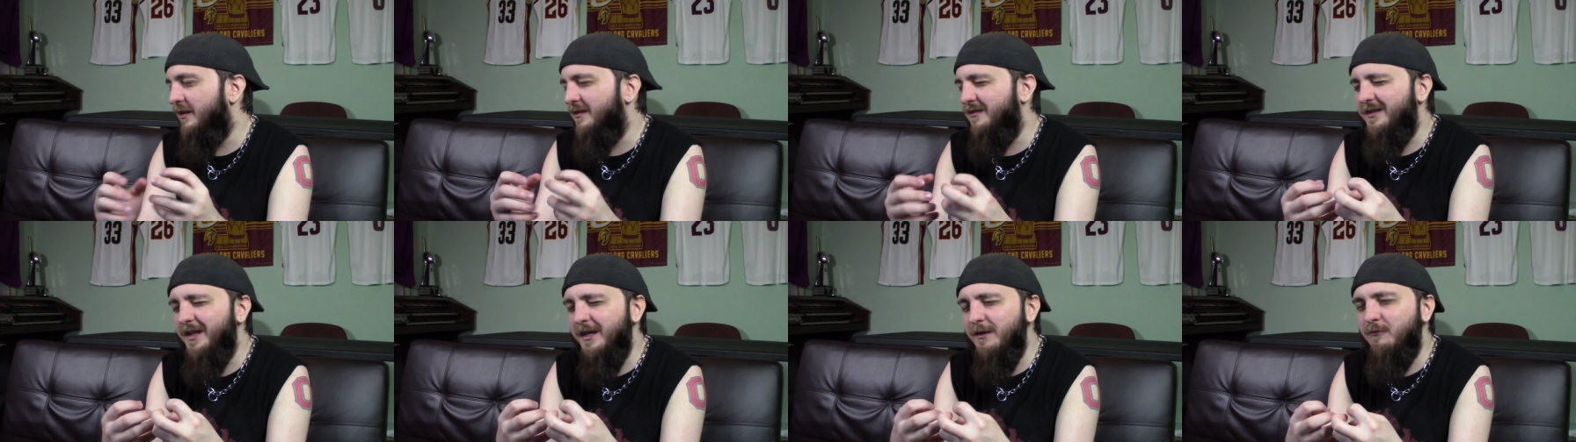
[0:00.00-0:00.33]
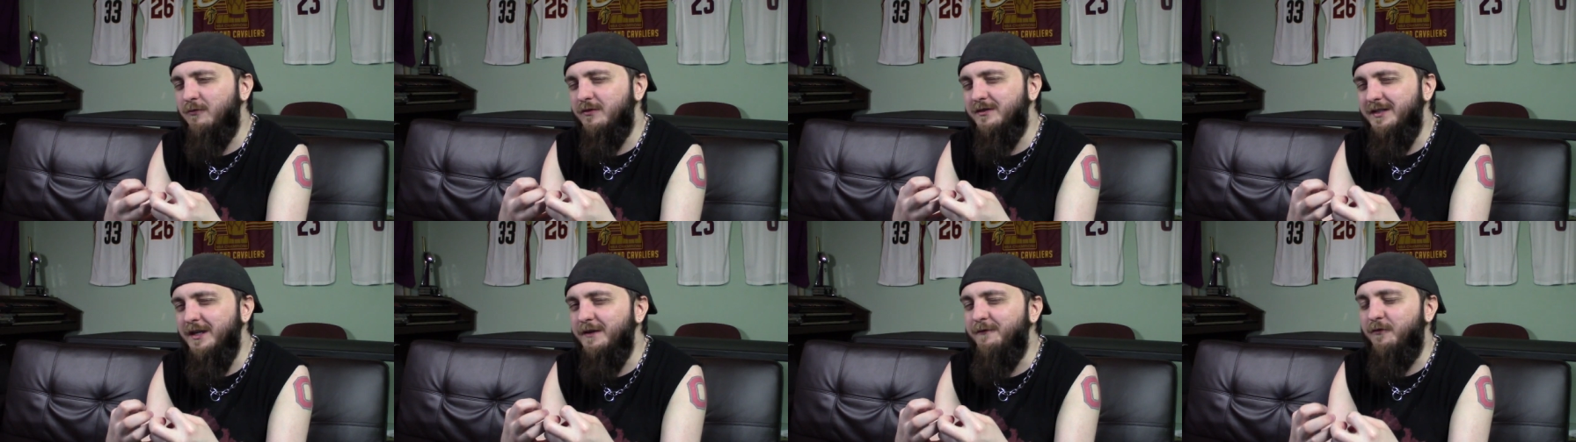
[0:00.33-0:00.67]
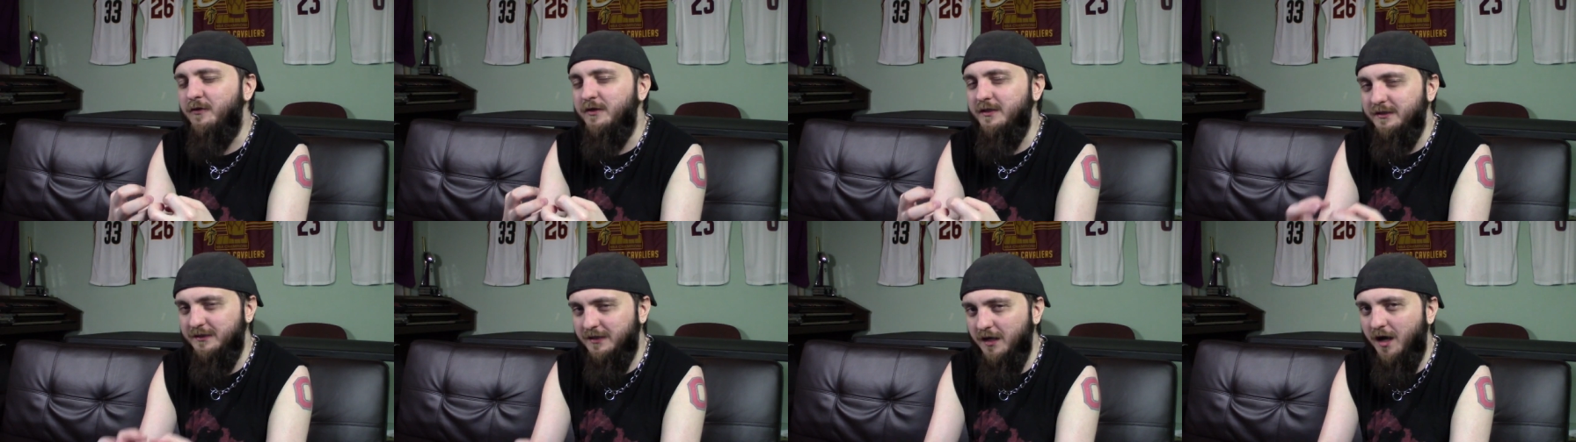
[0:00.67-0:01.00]
they were
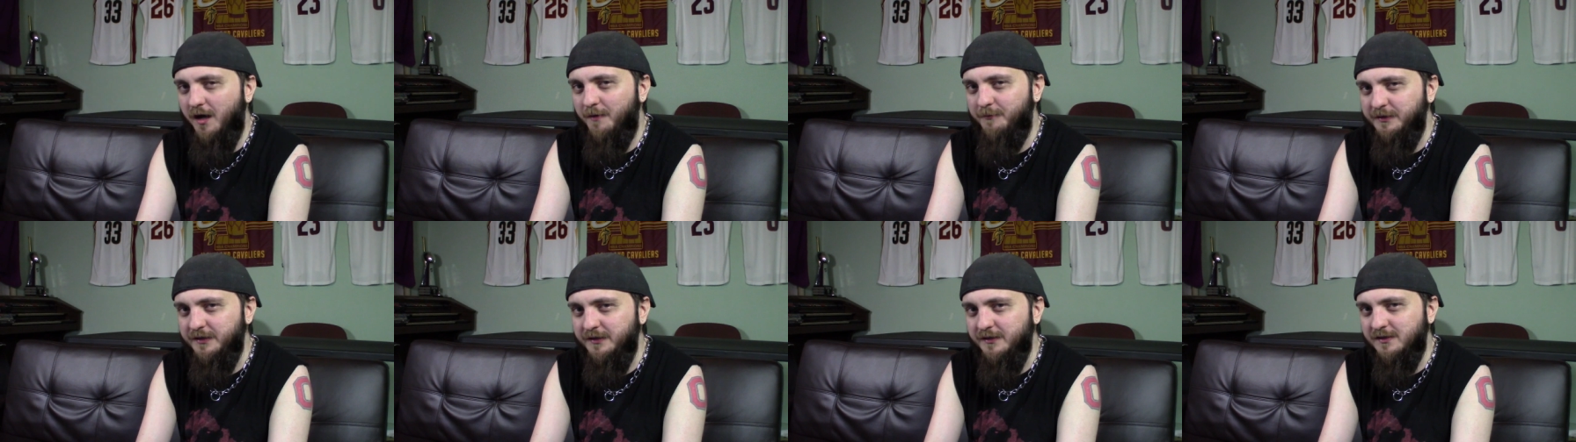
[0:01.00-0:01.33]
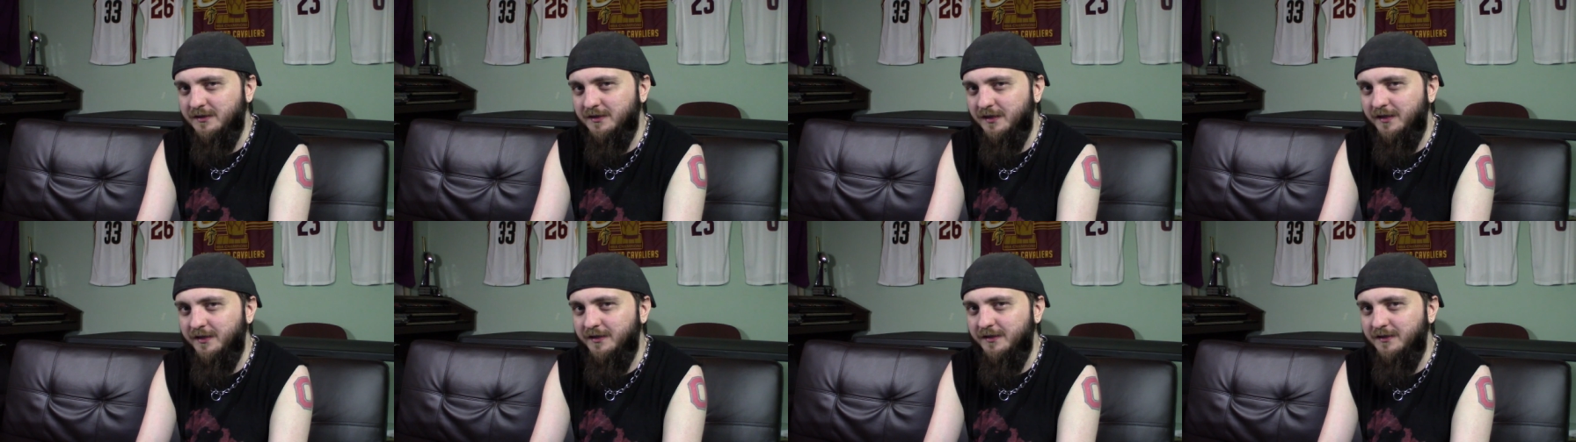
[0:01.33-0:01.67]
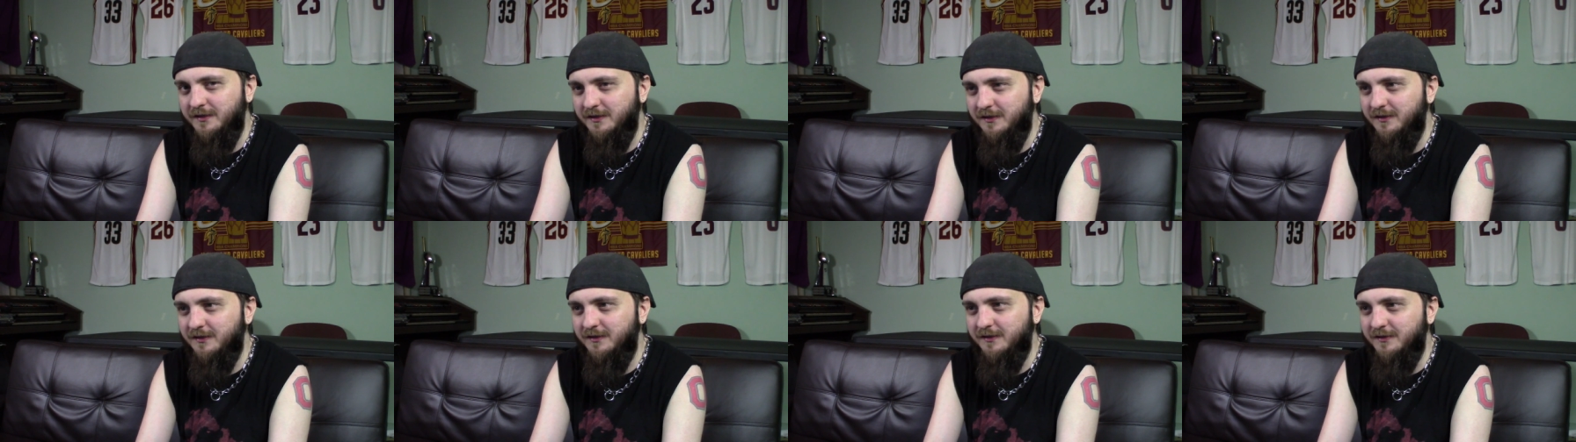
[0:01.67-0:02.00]
different comedies. Like
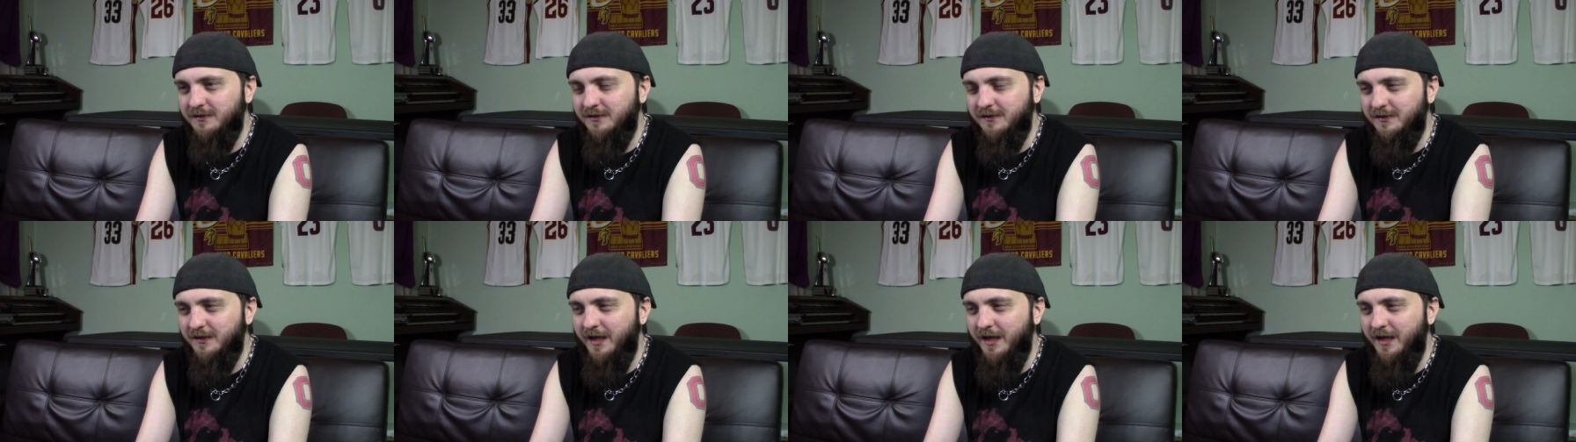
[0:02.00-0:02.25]
uh,